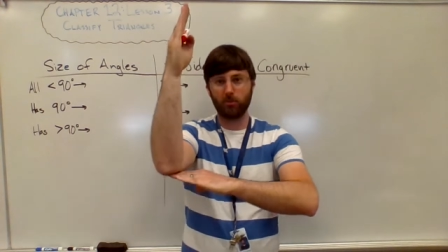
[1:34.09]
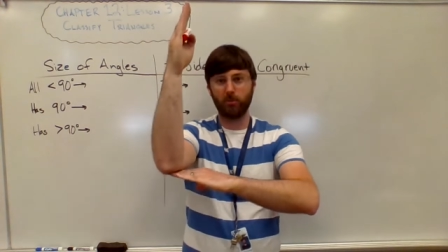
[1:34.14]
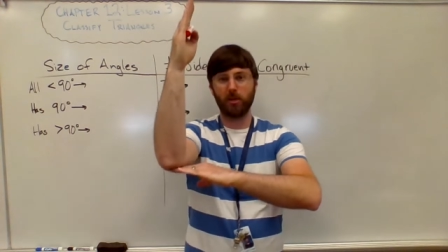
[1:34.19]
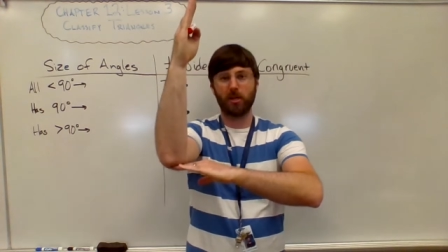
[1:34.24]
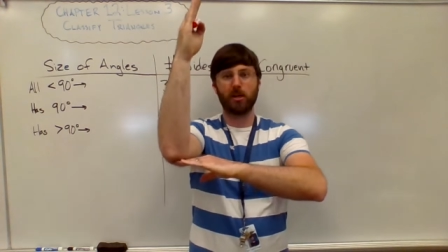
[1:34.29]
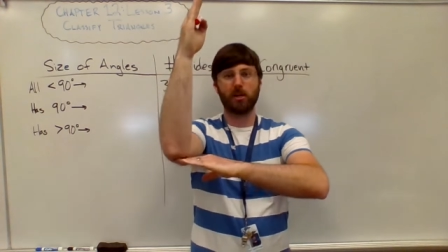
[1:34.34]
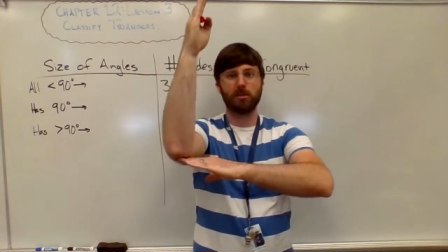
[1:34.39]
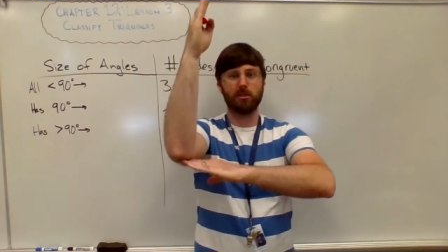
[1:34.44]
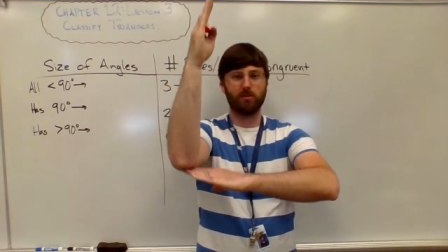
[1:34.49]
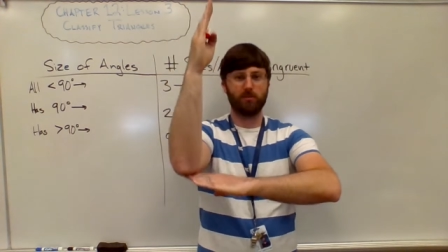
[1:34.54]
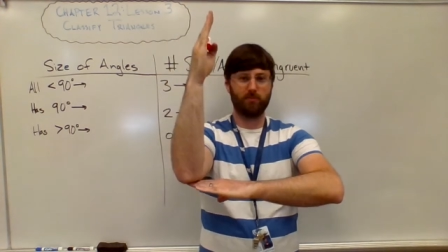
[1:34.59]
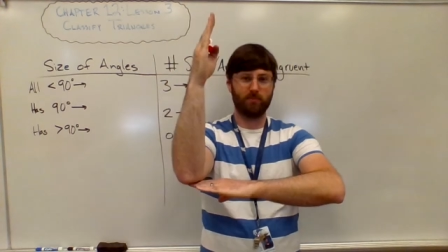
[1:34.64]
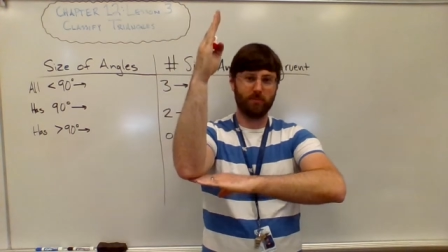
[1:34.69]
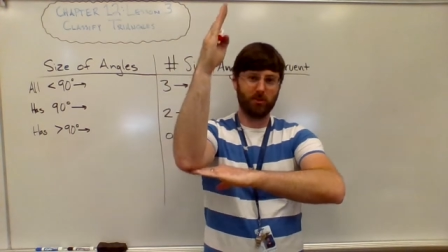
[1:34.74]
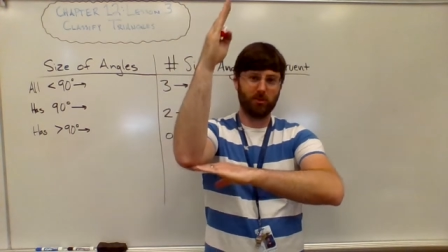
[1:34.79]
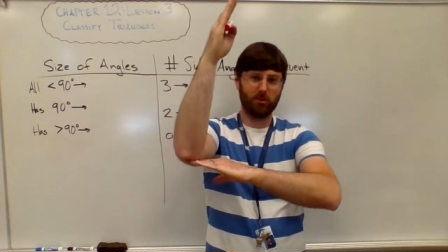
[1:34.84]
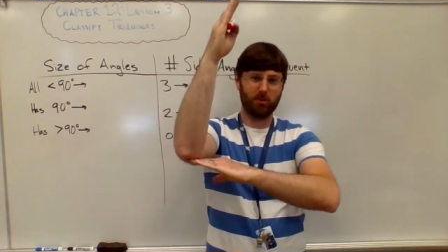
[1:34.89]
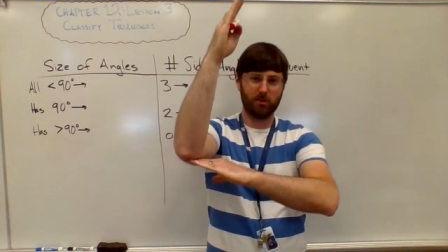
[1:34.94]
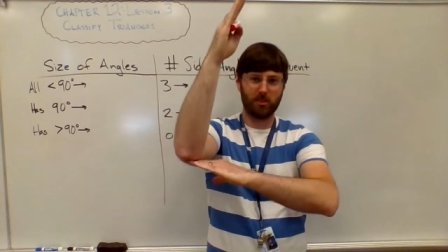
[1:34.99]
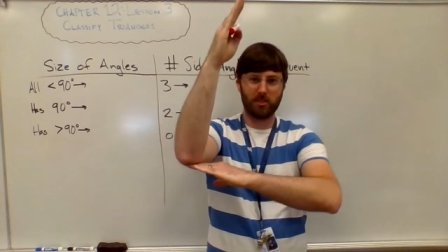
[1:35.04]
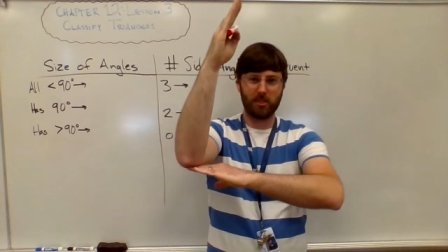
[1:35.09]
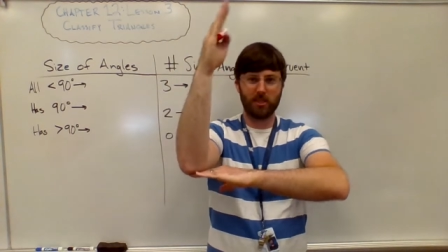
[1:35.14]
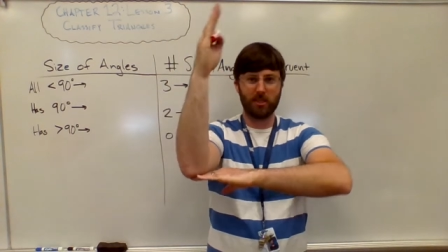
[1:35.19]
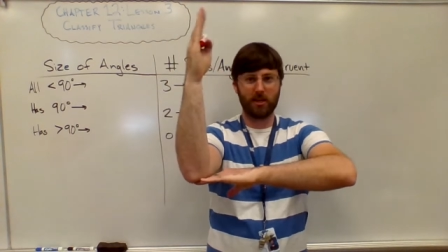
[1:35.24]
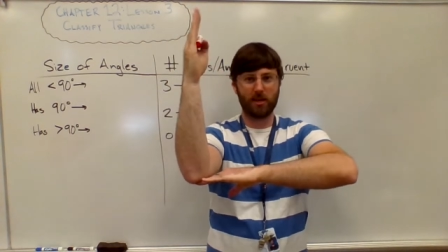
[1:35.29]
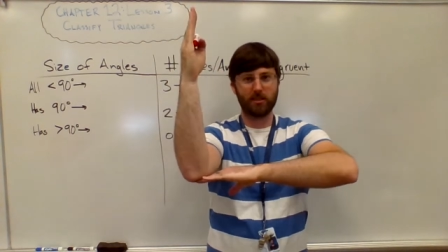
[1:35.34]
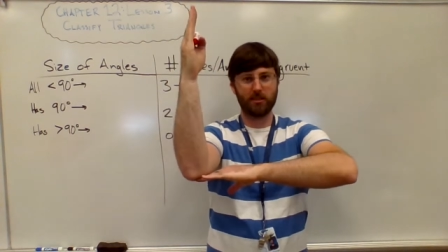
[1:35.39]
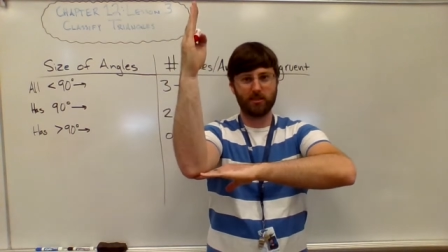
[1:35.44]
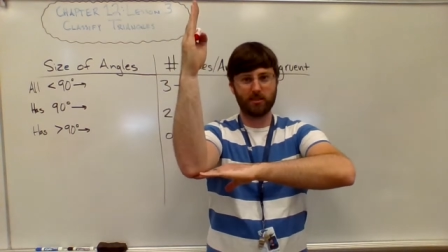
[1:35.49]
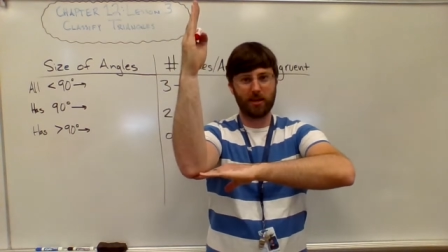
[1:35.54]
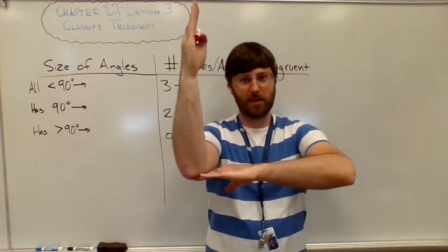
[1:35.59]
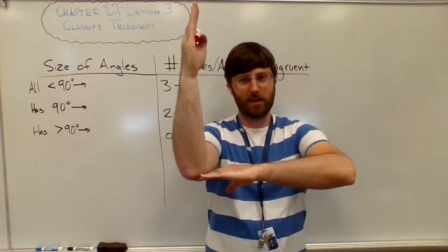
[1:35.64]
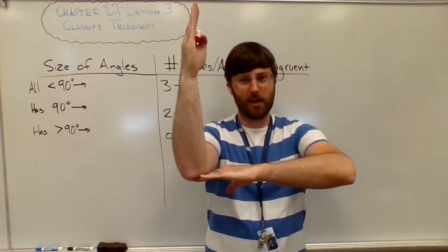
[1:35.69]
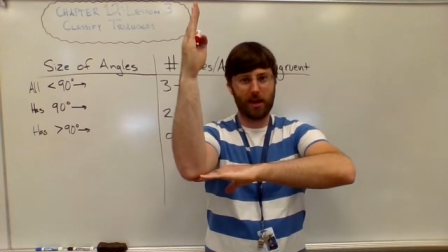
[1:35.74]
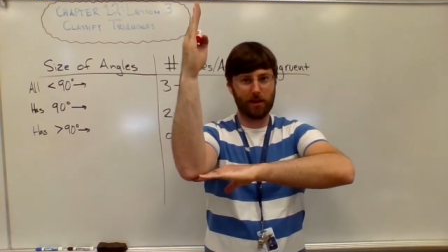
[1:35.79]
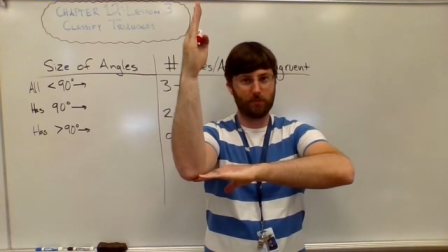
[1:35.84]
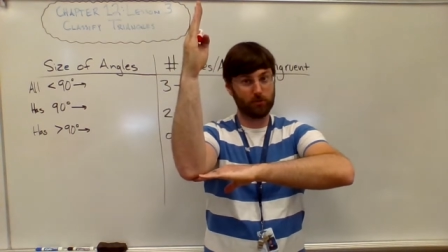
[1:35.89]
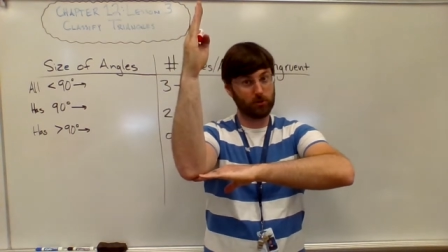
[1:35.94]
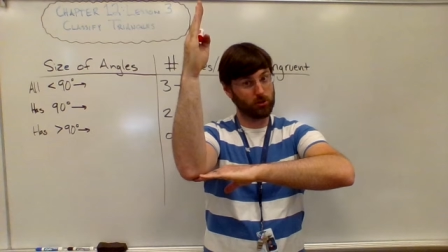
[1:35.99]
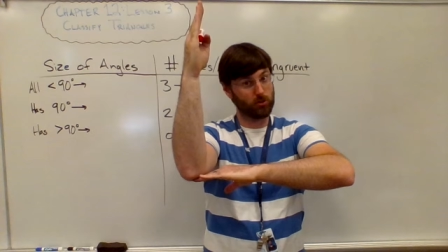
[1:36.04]
Because if you can see that it's like
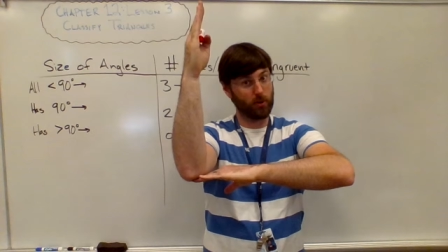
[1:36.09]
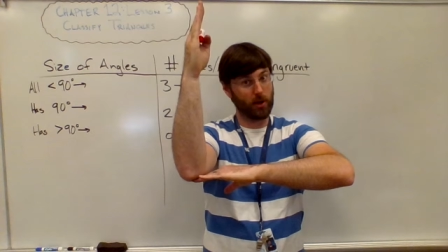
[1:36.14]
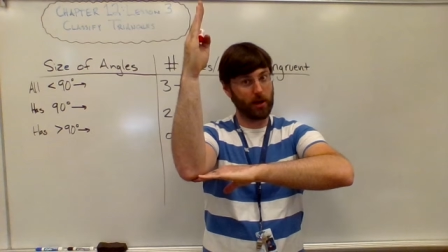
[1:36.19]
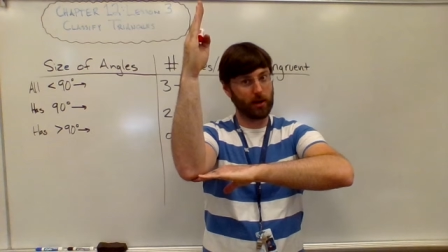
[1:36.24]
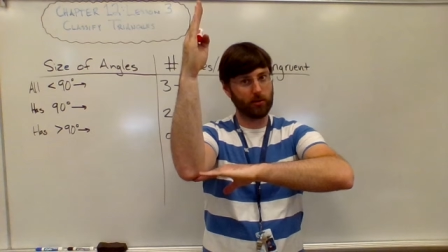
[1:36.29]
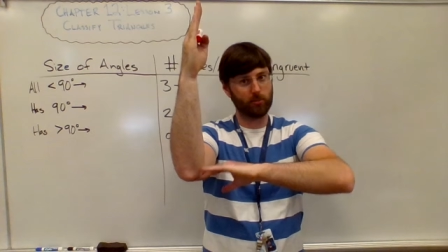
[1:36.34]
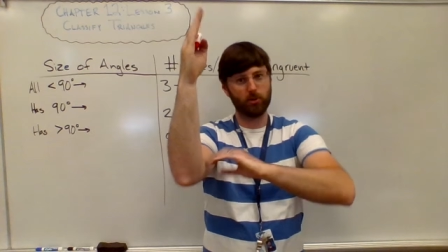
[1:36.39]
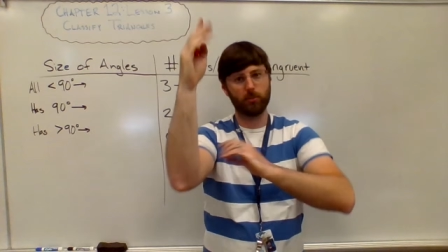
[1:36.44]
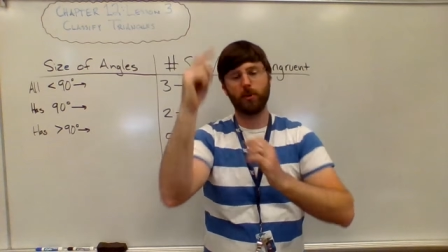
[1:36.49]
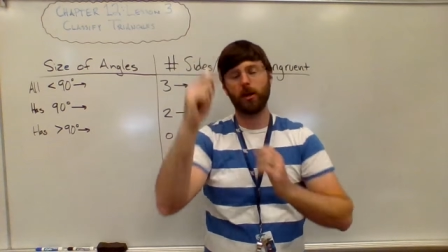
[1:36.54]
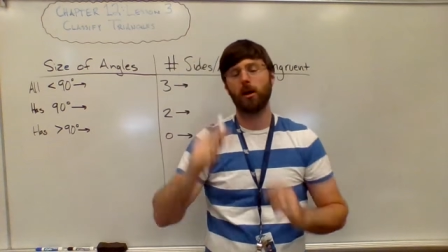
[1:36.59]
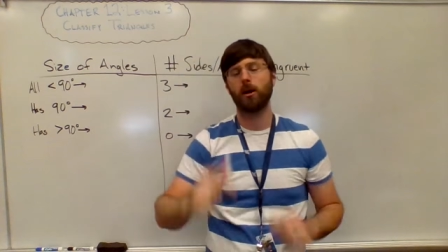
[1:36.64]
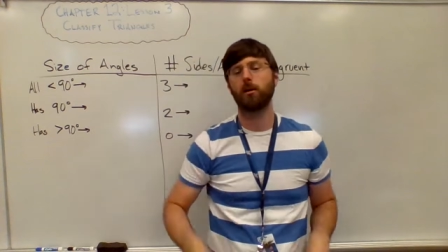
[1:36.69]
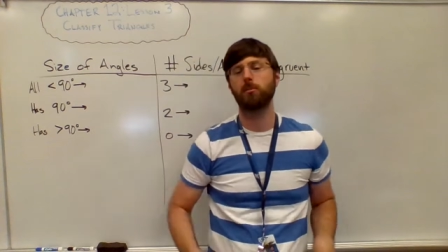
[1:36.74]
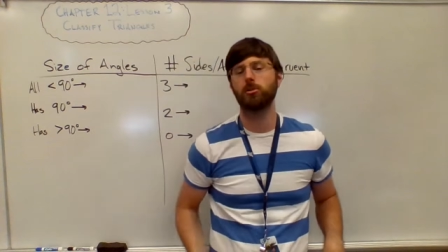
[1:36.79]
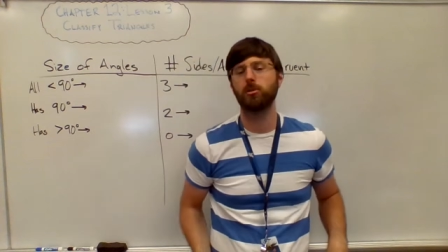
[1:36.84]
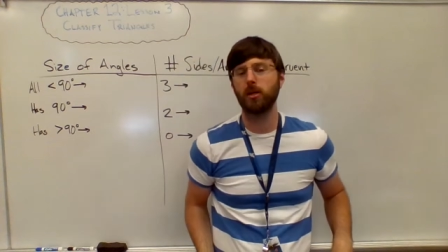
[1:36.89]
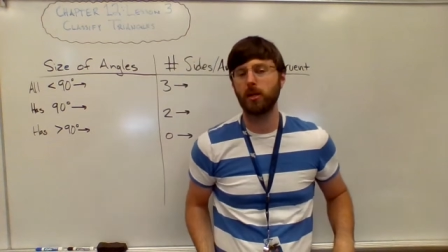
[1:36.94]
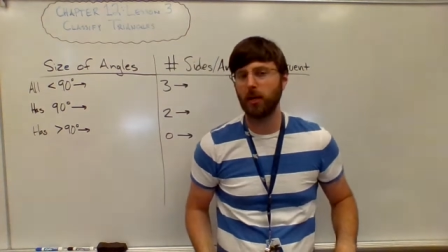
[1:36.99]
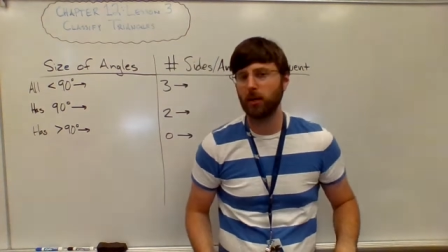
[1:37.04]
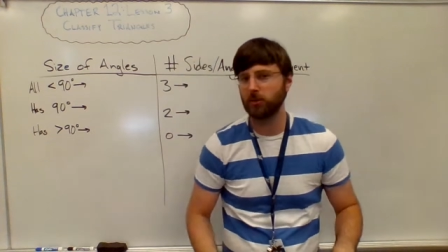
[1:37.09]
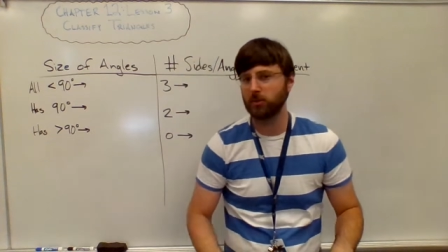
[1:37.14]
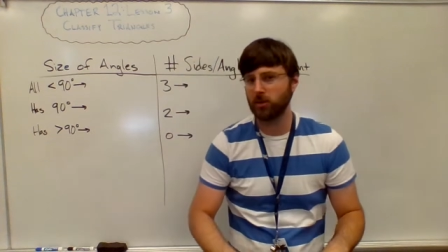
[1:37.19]
half a square with my arms right now.